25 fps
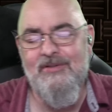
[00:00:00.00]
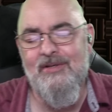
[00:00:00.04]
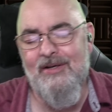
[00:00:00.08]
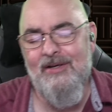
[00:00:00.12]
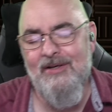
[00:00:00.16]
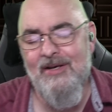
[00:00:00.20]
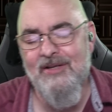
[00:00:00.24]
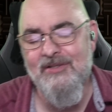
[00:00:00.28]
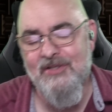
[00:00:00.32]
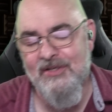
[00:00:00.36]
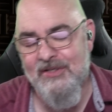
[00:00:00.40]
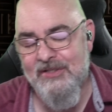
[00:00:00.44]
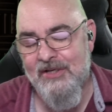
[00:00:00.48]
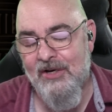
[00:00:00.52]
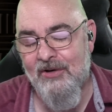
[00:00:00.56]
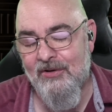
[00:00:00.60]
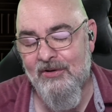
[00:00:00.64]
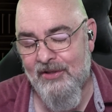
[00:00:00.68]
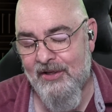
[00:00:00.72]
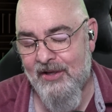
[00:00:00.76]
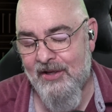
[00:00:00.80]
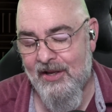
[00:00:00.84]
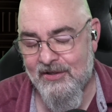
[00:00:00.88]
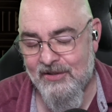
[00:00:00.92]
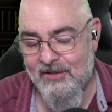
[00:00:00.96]

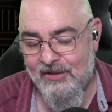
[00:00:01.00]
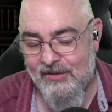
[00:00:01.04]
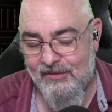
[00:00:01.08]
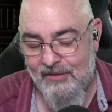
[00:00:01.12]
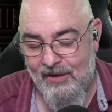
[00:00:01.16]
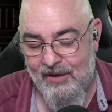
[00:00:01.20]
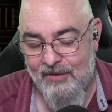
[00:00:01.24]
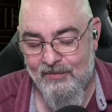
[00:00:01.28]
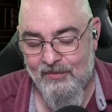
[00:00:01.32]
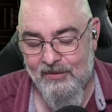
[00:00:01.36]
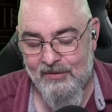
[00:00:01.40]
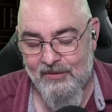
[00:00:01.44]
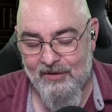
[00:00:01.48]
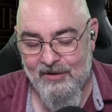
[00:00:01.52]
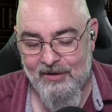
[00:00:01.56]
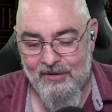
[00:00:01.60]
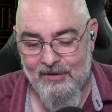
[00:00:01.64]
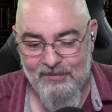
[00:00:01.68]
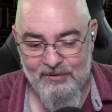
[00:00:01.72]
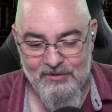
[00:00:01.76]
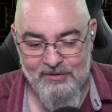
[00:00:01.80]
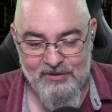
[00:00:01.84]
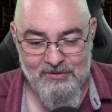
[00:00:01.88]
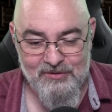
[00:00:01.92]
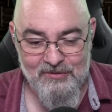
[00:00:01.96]
necessarily a
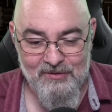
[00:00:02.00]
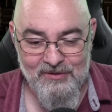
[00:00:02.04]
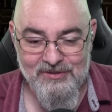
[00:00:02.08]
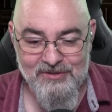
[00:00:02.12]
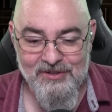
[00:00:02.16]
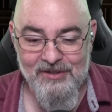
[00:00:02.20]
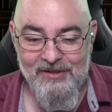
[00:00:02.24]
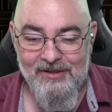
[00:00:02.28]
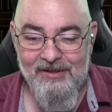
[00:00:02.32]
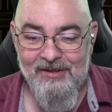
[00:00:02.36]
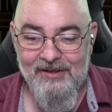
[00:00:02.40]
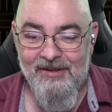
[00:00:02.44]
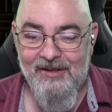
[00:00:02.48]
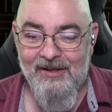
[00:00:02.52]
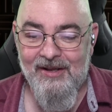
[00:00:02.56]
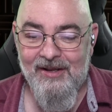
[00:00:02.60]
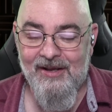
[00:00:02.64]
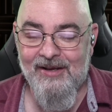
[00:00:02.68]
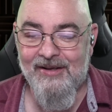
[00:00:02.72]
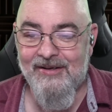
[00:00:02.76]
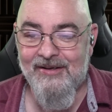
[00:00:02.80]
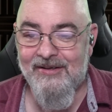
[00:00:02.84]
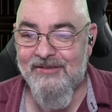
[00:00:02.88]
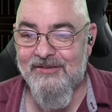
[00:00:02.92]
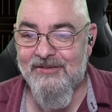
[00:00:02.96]
reliable source,
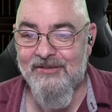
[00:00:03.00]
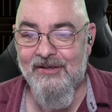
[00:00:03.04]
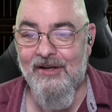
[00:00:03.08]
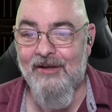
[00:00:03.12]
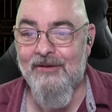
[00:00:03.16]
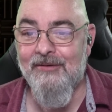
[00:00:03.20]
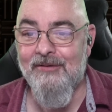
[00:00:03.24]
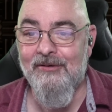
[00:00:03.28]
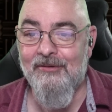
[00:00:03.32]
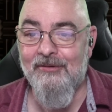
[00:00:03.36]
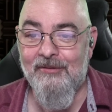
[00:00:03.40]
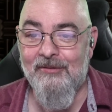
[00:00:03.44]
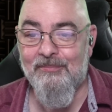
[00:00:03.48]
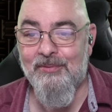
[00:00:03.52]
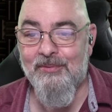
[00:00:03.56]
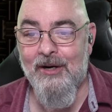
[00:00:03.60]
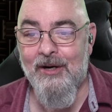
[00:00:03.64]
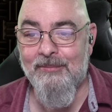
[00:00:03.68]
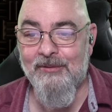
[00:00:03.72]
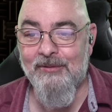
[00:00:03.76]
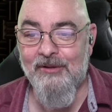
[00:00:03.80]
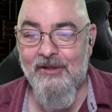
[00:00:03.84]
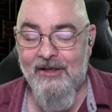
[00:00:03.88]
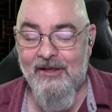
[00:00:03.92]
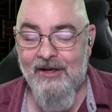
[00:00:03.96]
and it's not
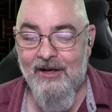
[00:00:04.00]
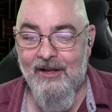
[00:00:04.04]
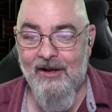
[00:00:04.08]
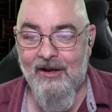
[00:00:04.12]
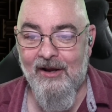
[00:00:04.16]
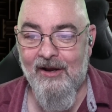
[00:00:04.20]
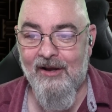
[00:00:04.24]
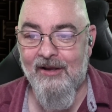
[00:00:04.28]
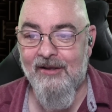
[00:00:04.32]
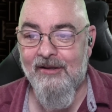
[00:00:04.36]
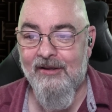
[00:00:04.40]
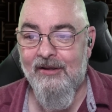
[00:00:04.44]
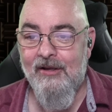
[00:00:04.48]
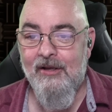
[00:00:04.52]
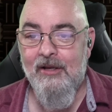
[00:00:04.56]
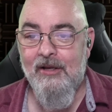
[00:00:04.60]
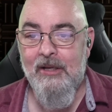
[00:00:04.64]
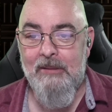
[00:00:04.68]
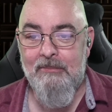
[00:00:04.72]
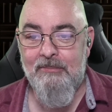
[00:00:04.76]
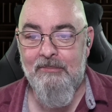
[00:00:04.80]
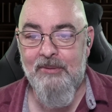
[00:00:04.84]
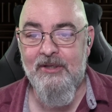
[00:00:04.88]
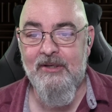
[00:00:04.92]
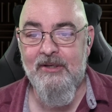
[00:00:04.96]
properly an AI.
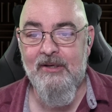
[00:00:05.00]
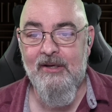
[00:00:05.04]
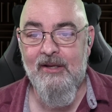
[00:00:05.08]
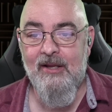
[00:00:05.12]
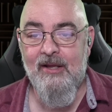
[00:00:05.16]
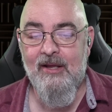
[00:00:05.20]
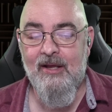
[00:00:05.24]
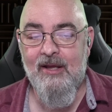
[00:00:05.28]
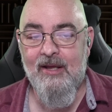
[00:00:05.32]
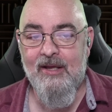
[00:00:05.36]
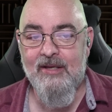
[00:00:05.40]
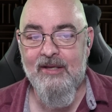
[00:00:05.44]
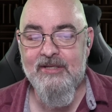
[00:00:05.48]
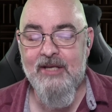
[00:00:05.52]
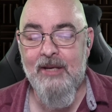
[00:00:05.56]
But as a